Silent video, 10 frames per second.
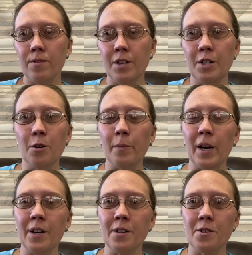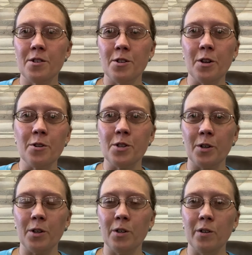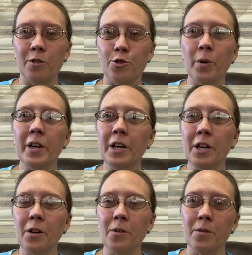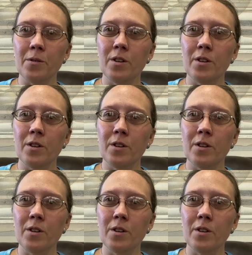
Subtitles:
in your mind to your circle, joining you